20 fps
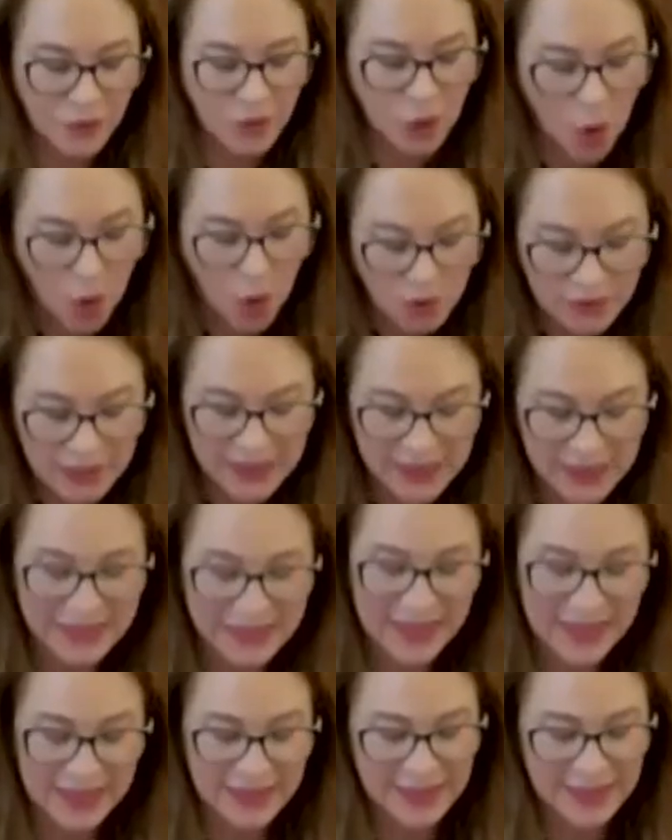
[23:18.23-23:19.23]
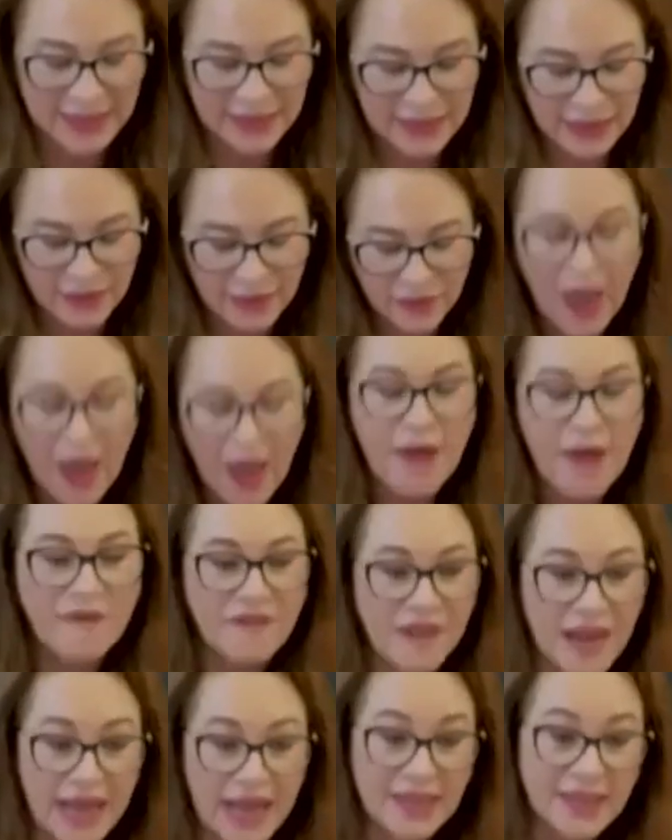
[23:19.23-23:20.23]
context sensitive,
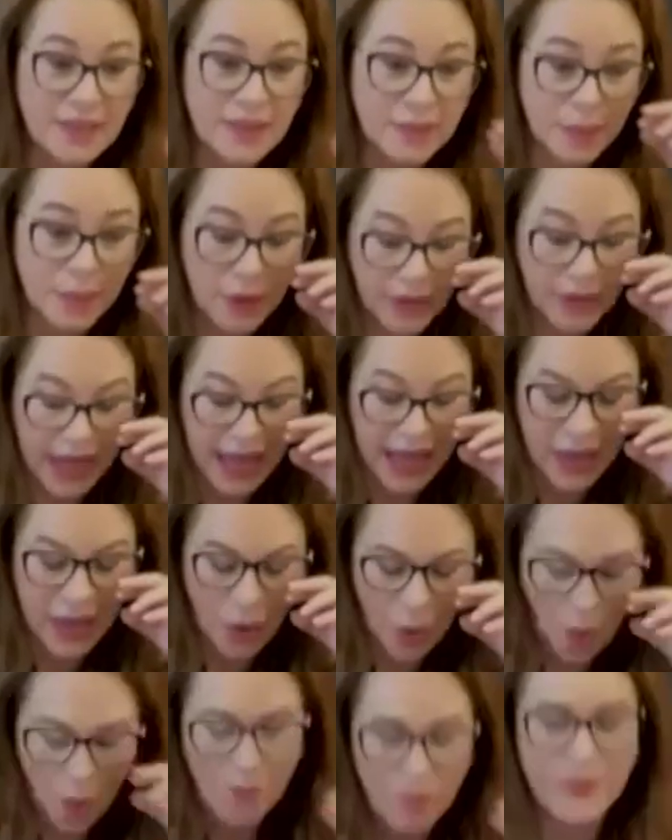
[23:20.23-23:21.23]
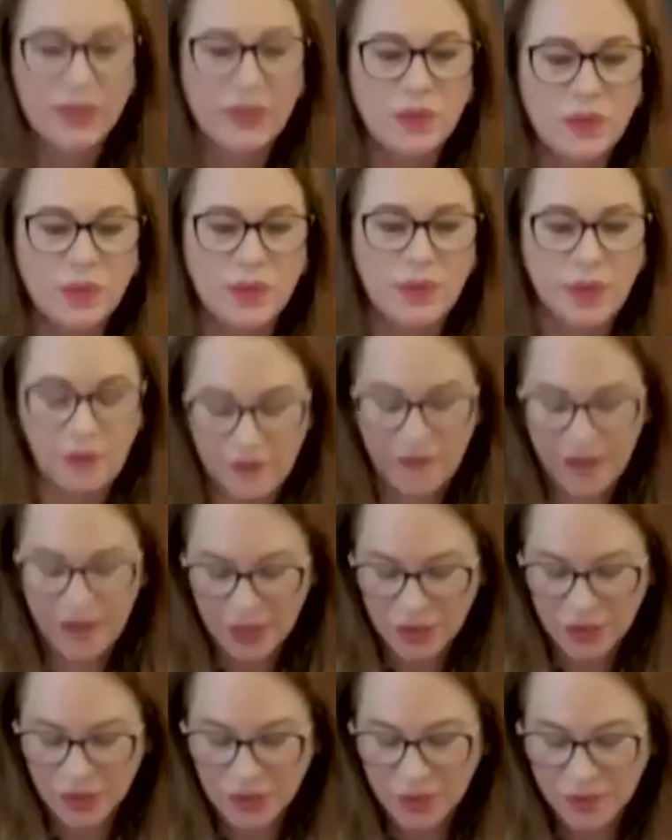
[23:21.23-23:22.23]
flexible, and open to
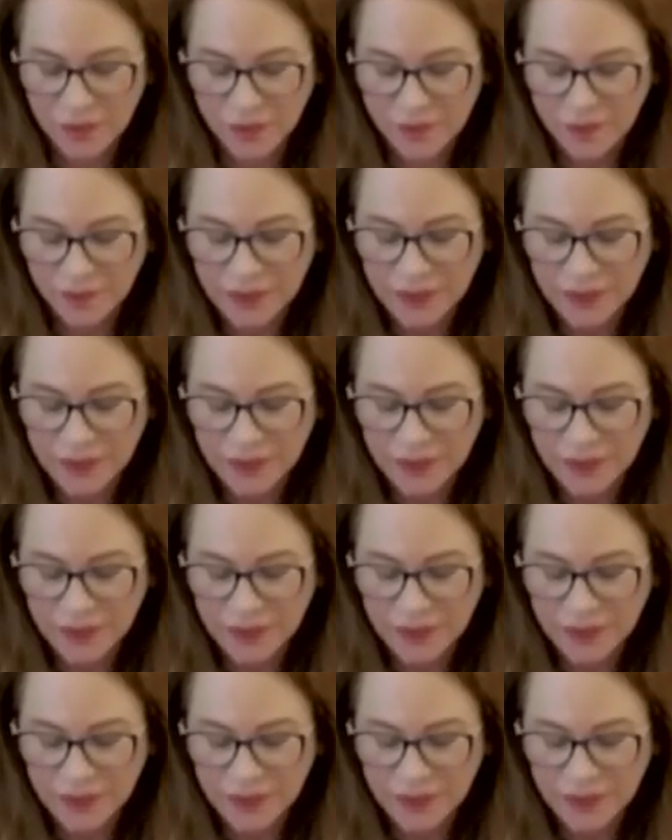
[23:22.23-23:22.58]
innovation.